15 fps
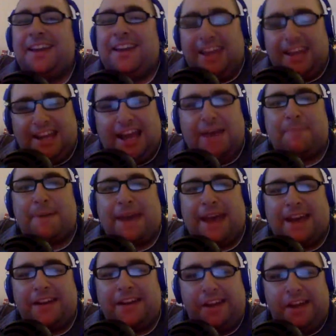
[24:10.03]
It got
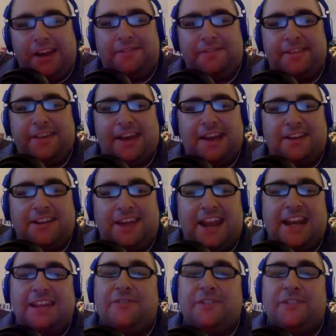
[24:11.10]
bad enough that Danny